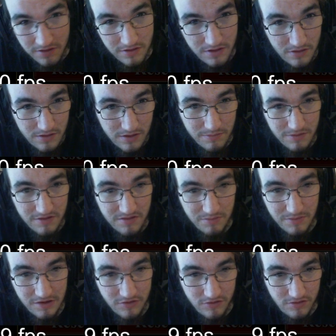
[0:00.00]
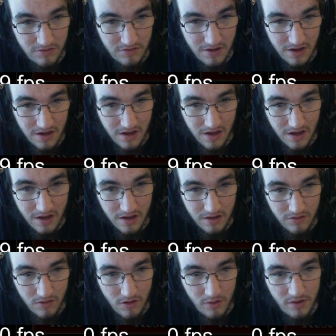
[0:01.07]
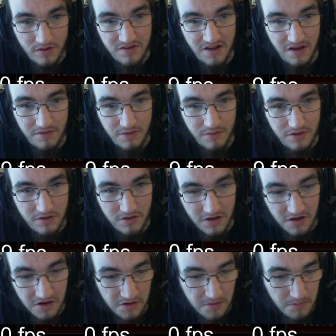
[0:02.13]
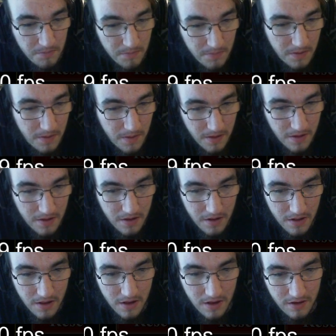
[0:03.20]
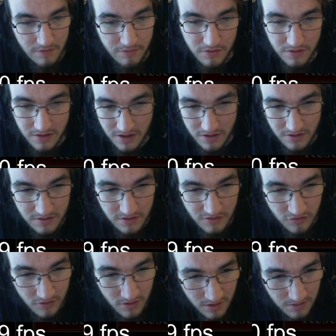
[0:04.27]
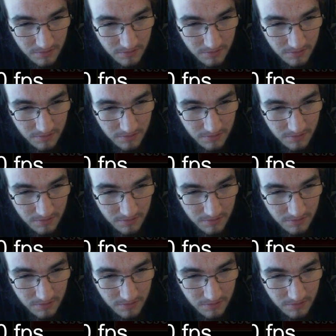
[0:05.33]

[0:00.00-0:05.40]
Guilt Demons to make sure that you always have it when you need it, if you can control it.